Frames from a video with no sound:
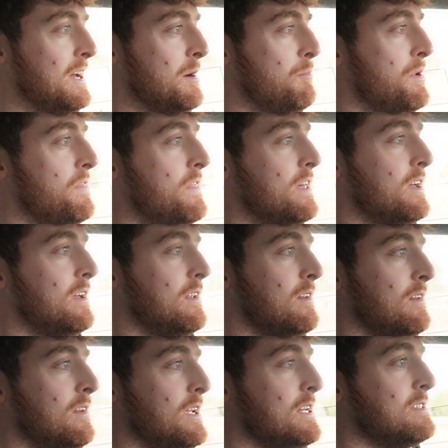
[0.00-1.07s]
but
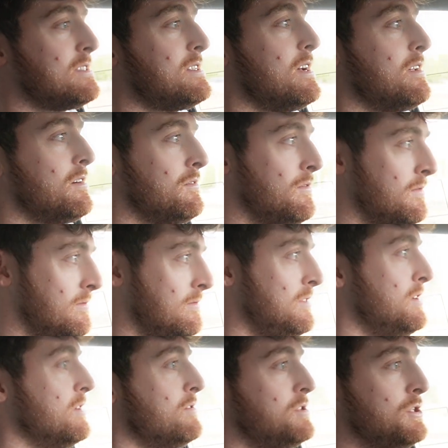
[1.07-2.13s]
then instead of,
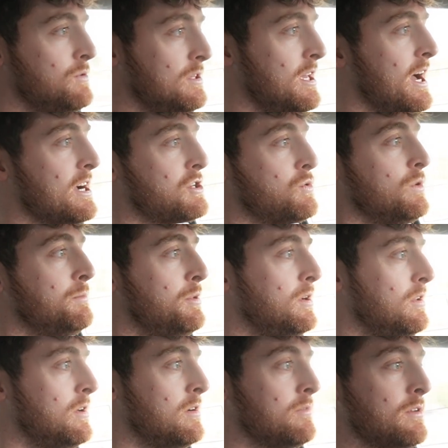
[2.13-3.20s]
you know, doing the actual
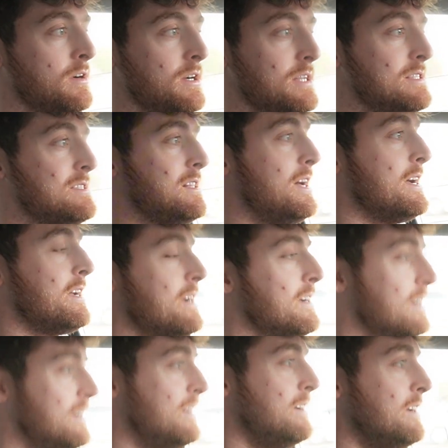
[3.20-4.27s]
pullover, it's like
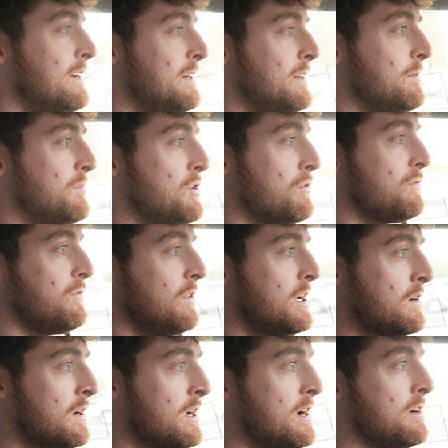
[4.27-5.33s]
you're
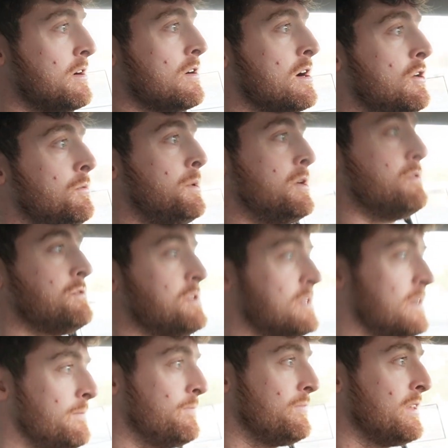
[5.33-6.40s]
flaring out your elbows,
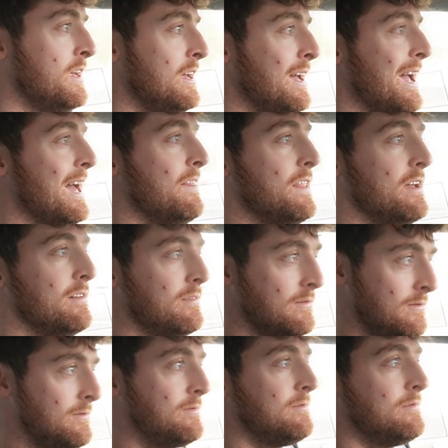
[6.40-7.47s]
and then
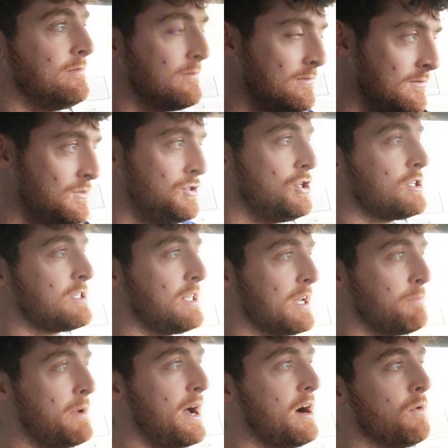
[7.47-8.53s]
just
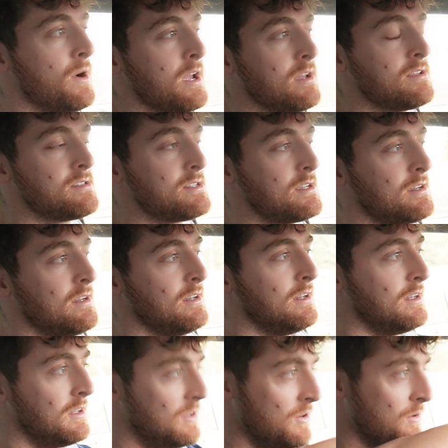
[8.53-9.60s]
like bat wings,
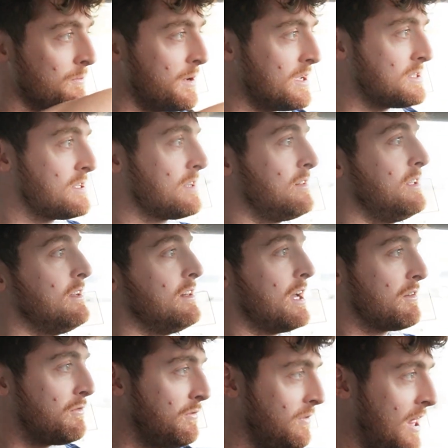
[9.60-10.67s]
you're basically
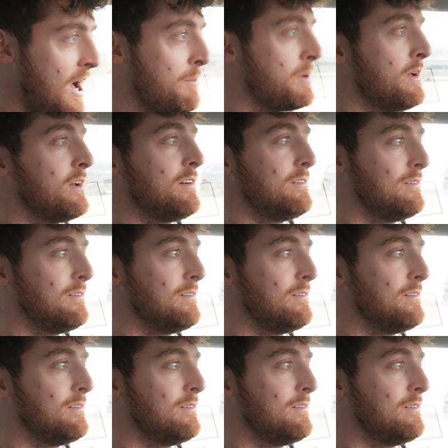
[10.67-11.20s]
like flapping